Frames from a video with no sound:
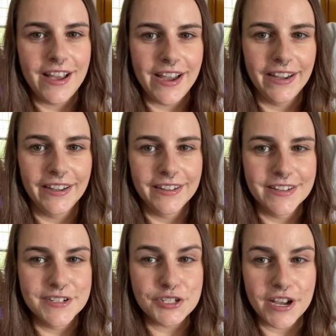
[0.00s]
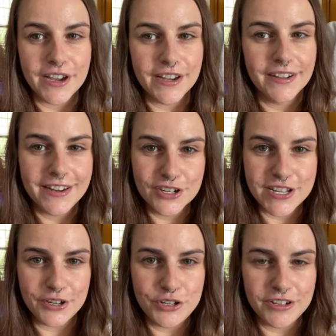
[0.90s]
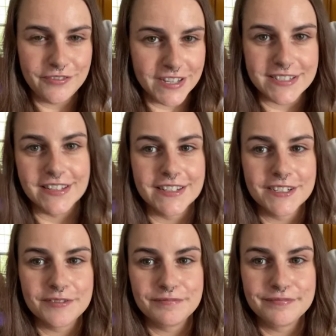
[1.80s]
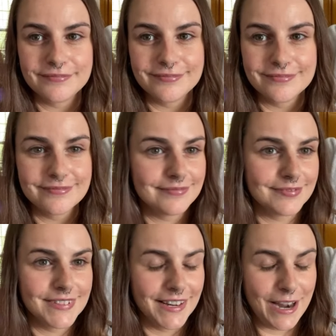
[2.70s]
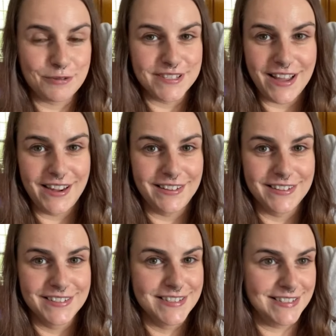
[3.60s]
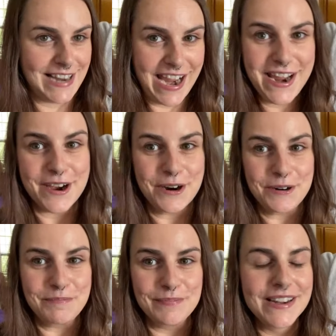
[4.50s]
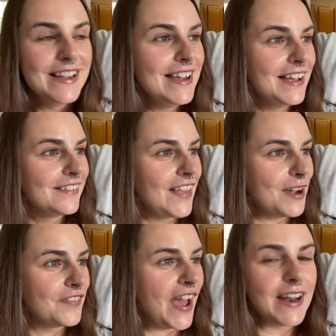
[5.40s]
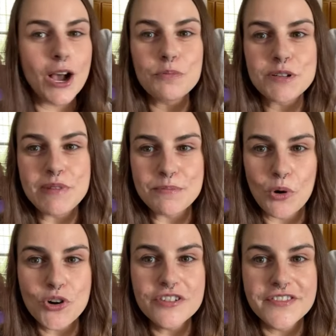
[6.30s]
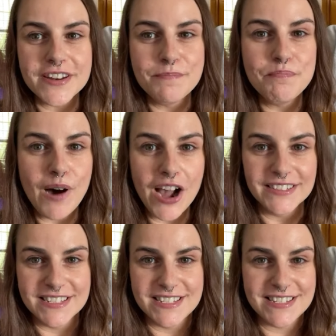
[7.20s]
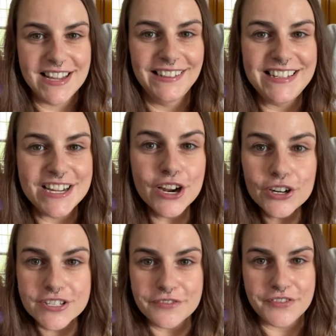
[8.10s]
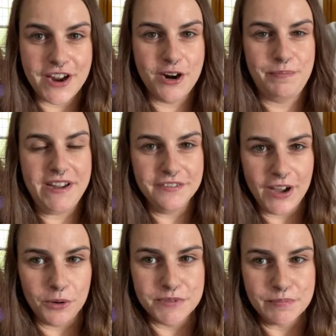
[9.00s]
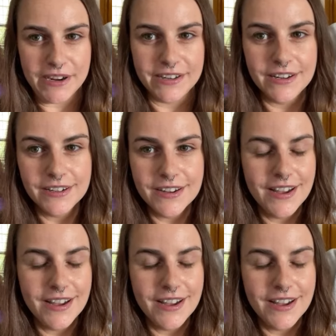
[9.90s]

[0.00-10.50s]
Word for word: And uh, here's how you can fix it. And I was like, damn, that, that helped me more than months and years of therapy have helped me.